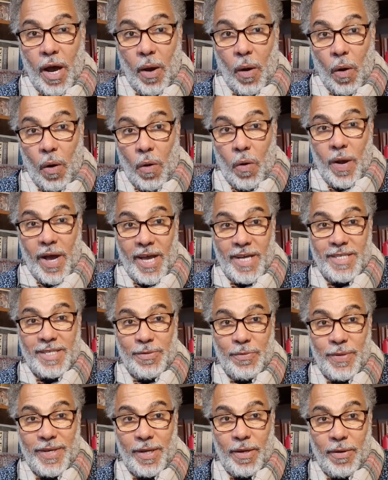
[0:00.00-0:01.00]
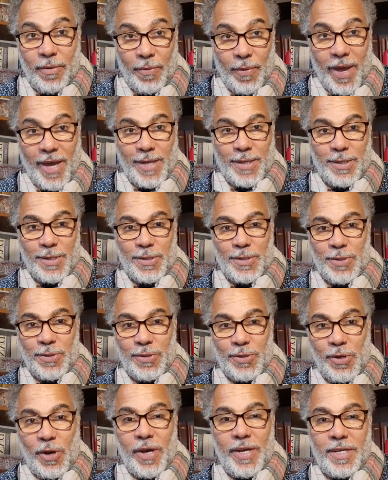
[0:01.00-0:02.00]
or as we wait to
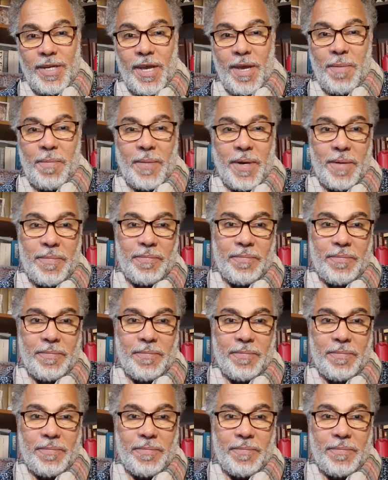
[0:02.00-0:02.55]
join Him